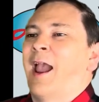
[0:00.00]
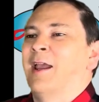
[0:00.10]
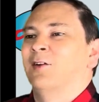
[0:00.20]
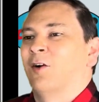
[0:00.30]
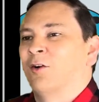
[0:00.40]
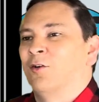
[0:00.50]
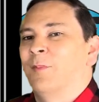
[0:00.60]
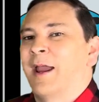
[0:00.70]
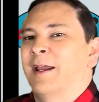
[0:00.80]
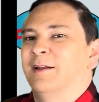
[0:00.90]
And Ertl
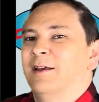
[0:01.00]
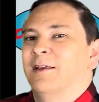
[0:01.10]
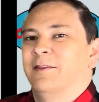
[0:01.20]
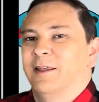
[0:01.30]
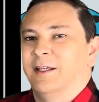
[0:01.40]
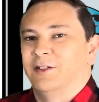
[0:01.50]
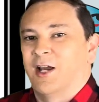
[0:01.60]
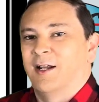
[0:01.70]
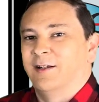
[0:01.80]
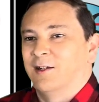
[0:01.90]
made the
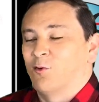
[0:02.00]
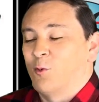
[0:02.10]
John Deere